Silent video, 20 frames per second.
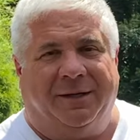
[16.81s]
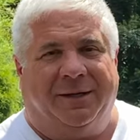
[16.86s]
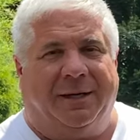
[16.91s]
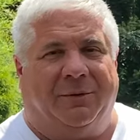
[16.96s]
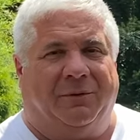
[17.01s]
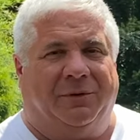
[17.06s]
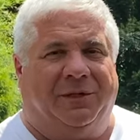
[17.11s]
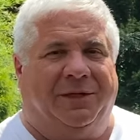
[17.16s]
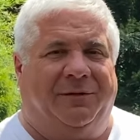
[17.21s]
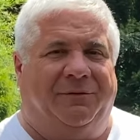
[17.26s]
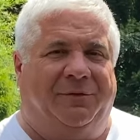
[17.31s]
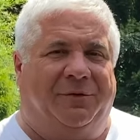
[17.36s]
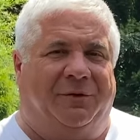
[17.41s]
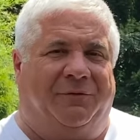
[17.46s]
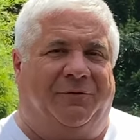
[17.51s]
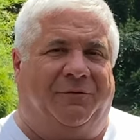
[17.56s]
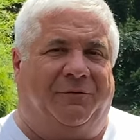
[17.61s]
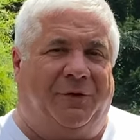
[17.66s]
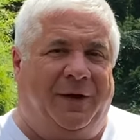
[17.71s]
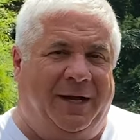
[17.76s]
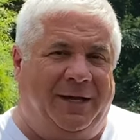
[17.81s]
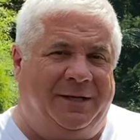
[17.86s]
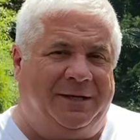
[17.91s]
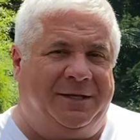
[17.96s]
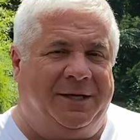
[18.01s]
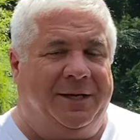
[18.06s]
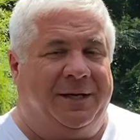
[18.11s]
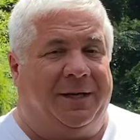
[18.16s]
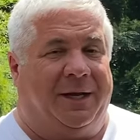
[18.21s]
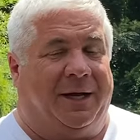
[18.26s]
that will leave your
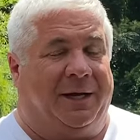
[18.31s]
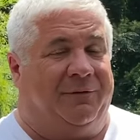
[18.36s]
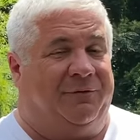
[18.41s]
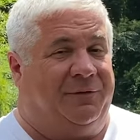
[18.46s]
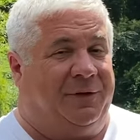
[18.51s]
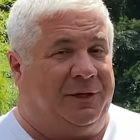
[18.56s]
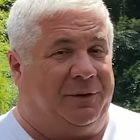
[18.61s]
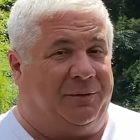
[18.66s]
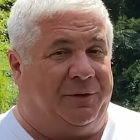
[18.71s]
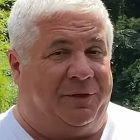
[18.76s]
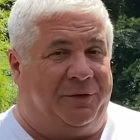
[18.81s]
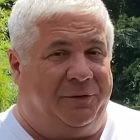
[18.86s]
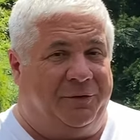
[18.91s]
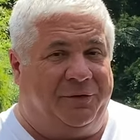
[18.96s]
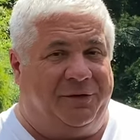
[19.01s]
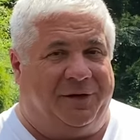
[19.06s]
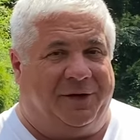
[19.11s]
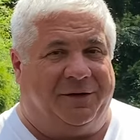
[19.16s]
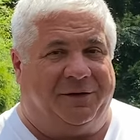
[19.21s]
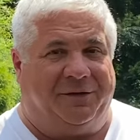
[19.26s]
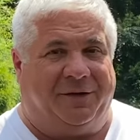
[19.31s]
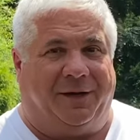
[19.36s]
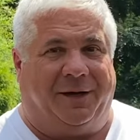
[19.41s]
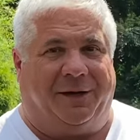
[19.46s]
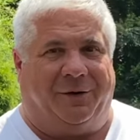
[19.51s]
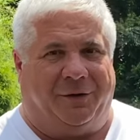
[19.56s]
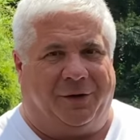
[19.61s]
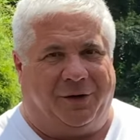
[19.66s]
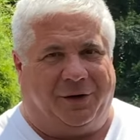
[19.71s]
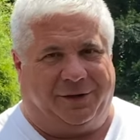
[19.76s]
friends and fellow enthusiasts
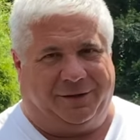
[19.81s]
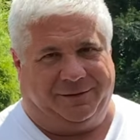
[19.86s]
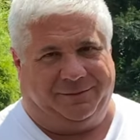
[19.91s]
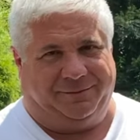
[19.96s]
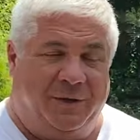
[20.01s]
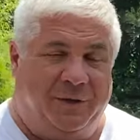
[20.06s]
in awe.